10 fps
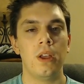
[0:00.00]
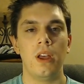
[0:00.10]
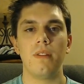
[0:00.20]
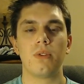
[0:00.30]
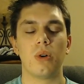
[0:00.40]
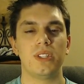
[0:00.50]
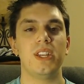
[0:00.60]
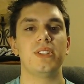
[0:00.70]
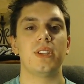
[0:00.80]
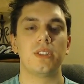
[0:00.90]
Of course,
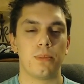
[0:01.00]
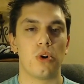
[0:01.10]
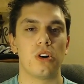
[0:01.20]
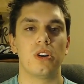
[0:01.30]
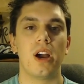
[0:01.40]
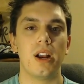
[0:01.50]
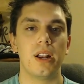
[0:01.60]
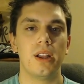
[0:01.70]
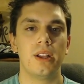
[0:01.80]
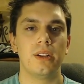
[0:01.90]
it is a supporter
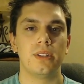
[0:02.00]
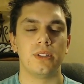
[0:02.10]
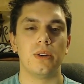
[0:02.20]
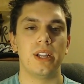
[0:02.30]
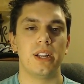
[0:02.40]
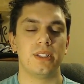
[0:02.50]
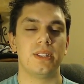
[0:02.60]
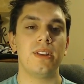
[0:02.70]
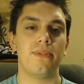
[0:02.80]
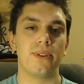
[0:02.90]
card, so it is
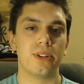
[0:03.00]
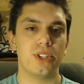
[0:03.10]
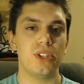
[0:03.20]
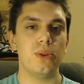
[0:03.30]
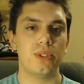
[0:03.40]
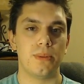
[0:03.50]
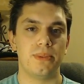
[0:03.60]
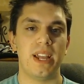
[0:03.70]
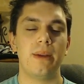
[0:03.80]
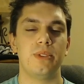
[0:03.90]
difficult to use
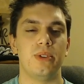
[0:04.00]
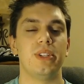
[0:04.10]
sometimes.